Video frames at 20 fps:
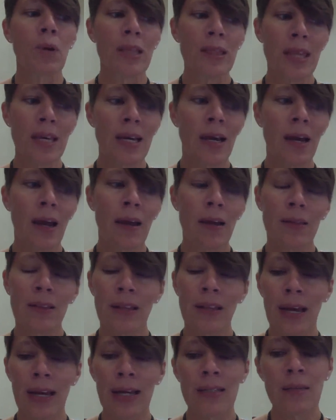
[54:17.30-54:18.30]
one thing
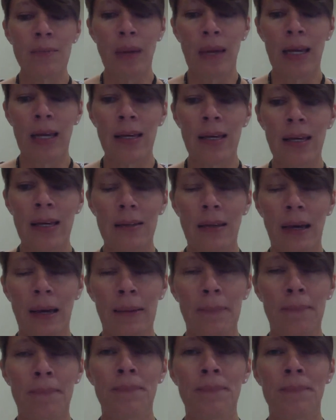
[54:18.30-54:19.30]
I like to make,
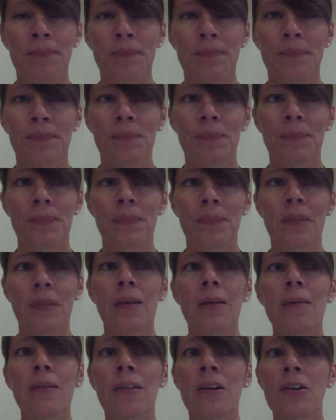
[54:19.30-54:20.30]

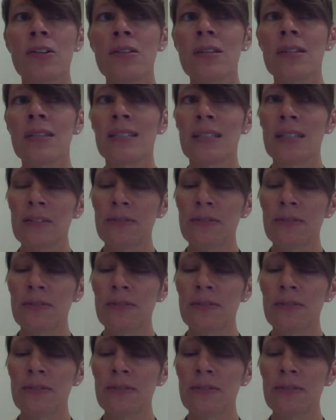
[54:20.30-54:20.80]
there's